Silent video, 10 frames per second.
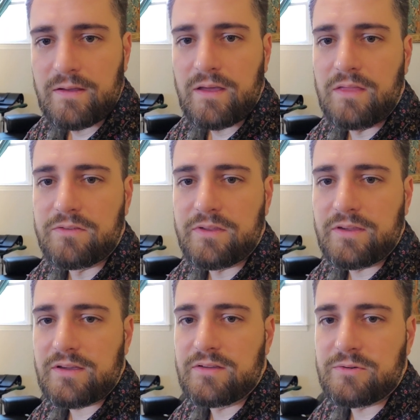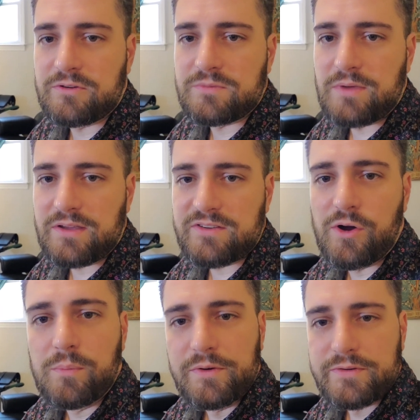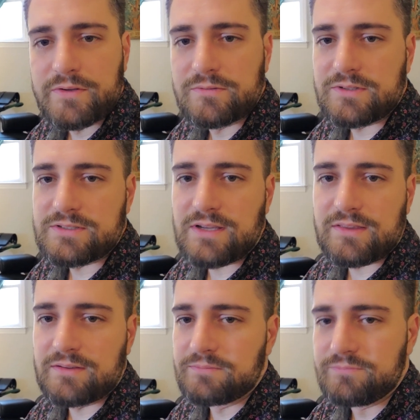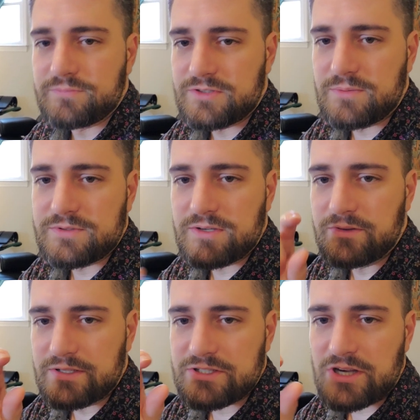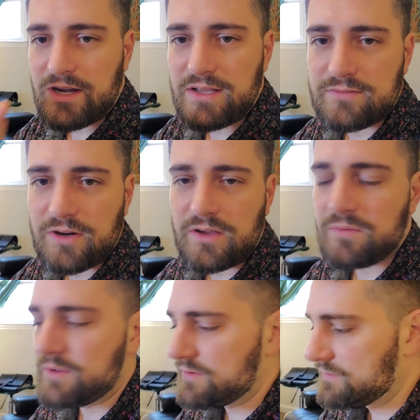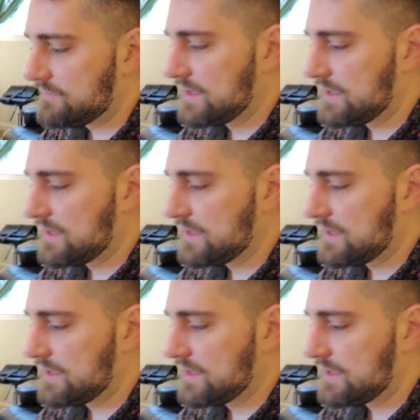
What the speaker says: And silica is what makes opals, which is like the gemstone that's shiny and very expensive.